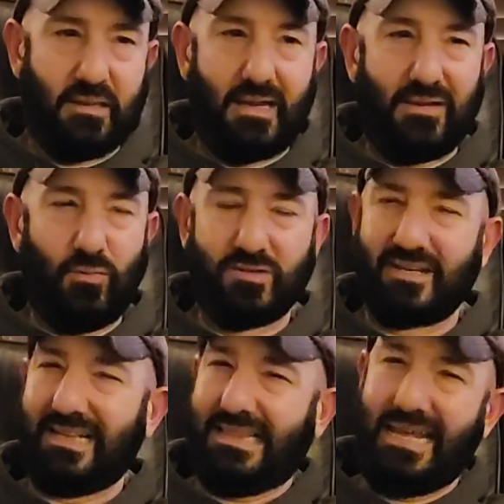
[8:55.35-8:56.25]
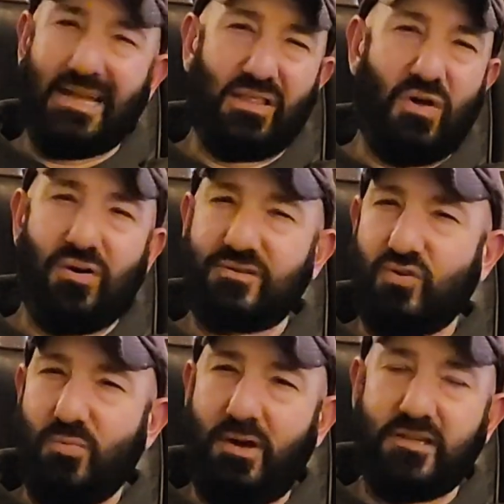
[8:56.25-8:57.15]
like almost like Lincoln logs it
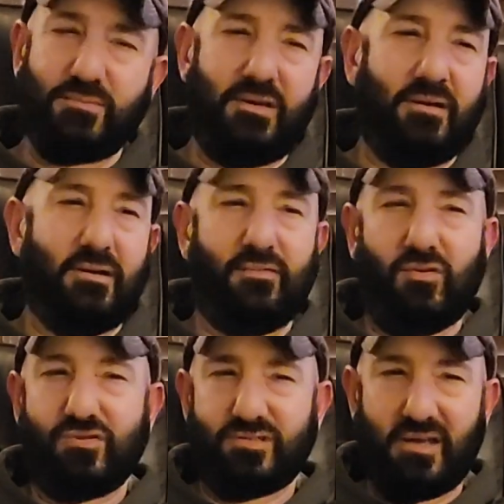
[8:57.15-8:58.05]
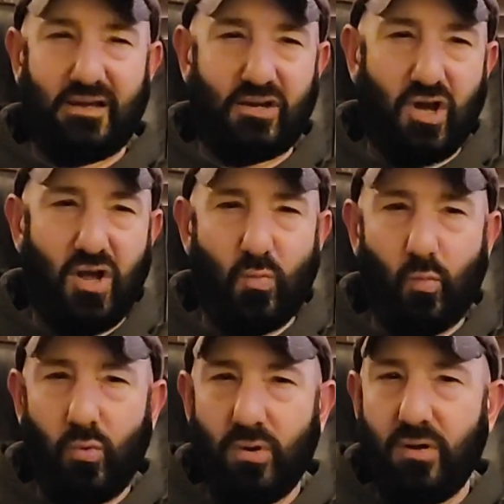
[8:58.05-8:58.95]
reminds me of, or just like cut
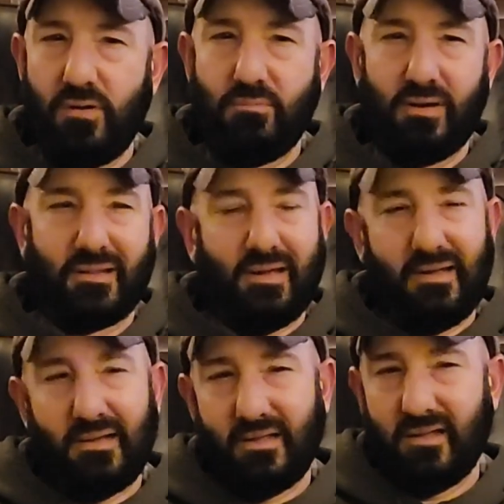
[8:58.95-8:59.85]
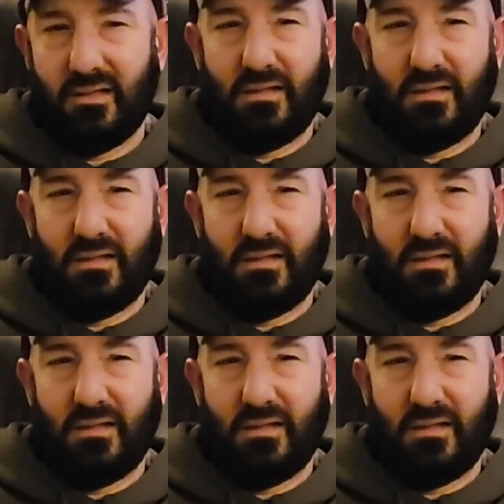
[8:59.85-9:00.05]
wood, but like